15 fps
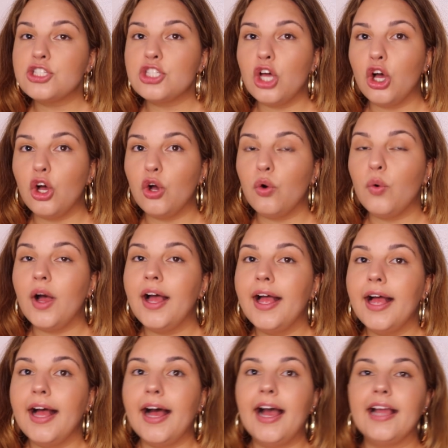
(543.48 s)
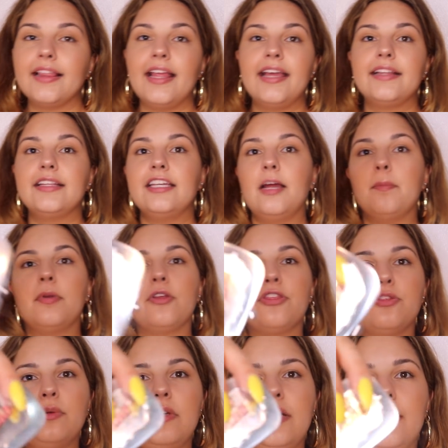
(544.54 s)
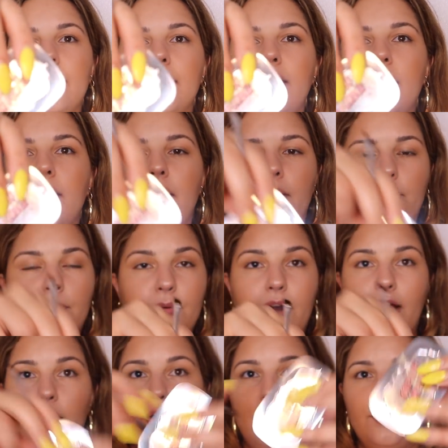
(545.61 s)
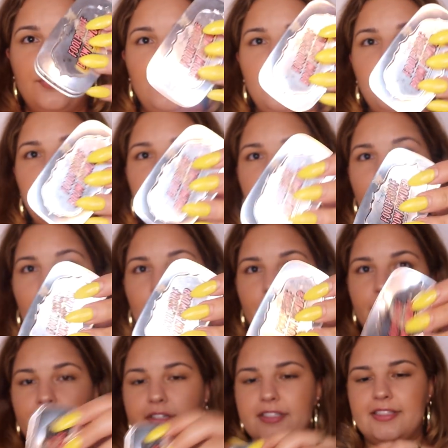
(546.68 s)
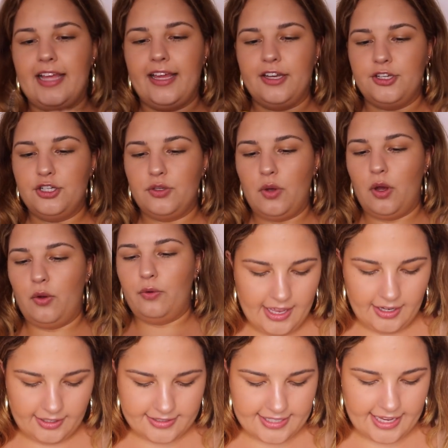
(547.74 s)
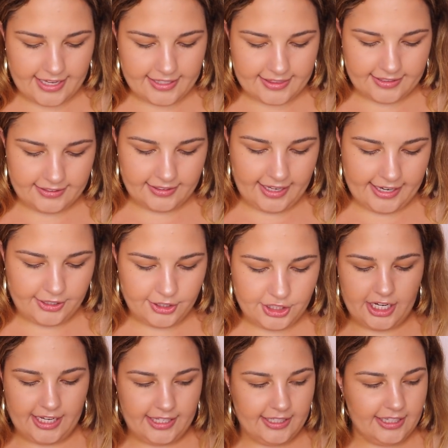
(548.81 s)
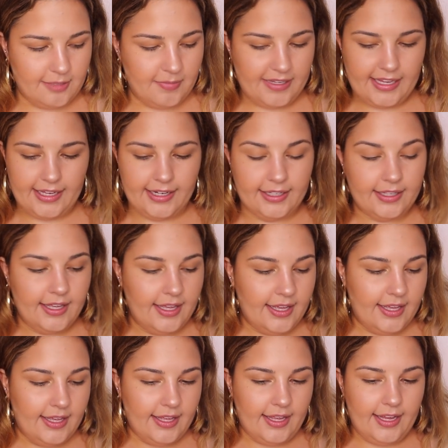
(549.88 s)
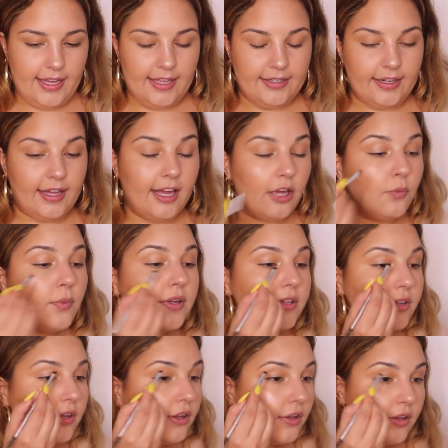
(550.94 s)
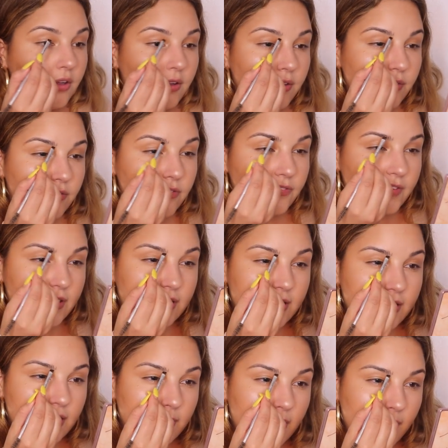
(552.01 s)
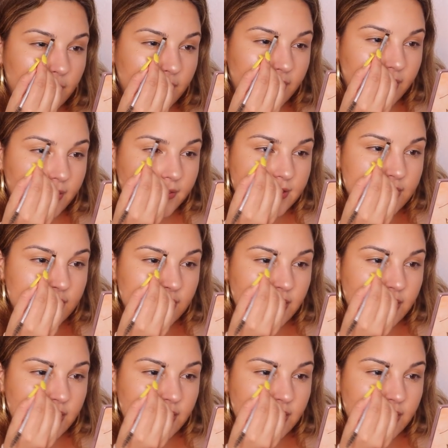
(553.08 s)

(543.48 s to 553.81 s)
So I like the No. 3 brow powder set duo. And I'll take the lighter shade in the beginning. And I will fill in my brows.